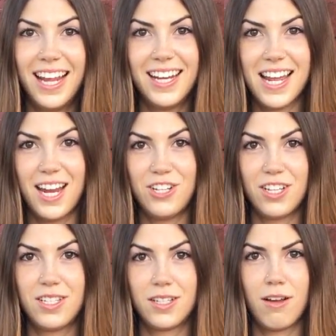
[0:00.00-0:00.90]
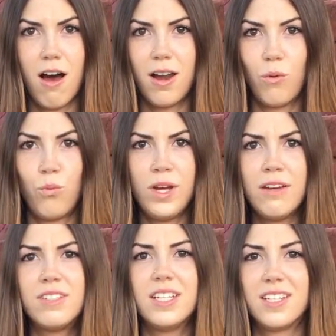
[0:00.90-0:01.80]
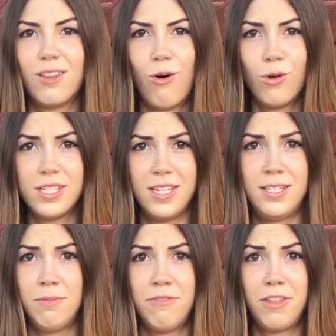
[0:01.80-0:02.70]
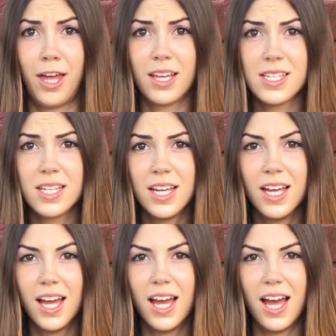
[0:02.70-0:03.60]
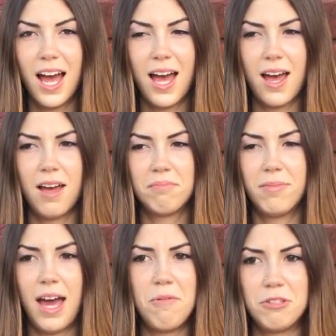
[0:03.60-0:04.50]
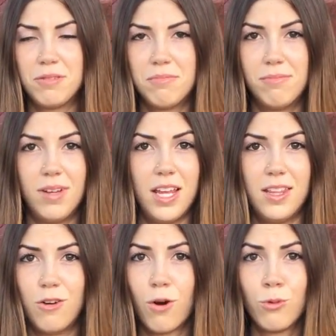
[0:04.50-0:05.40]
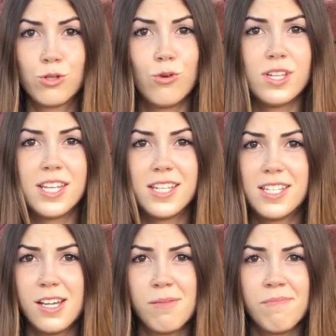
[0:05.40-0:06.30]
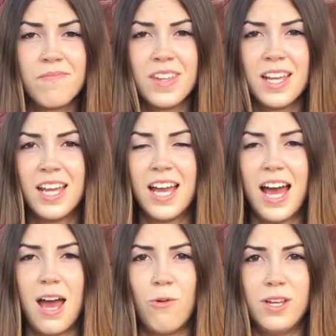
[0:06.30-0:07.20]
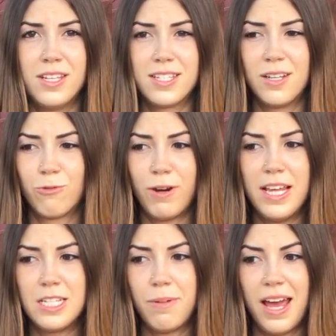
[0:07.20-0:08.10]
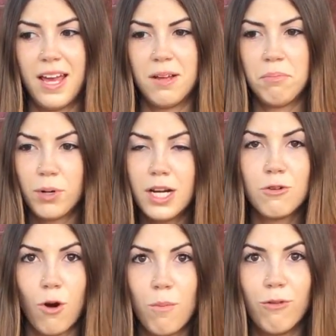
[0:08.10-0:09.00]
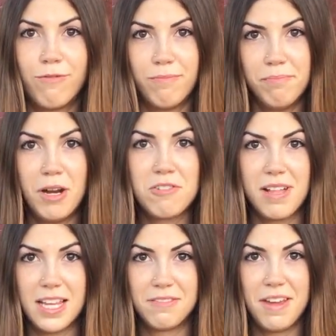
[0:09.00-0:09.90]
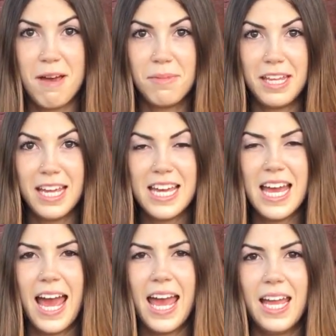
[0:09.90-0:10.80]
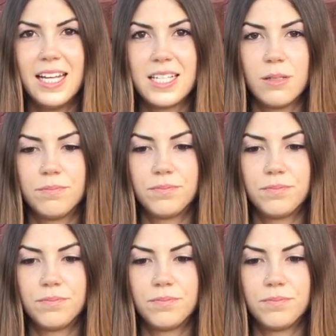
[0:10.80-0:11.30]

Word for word: and I just got weaved into the whole system of things. Uh, I was in the normal school system. I was raised by a pretty normal middle class family, and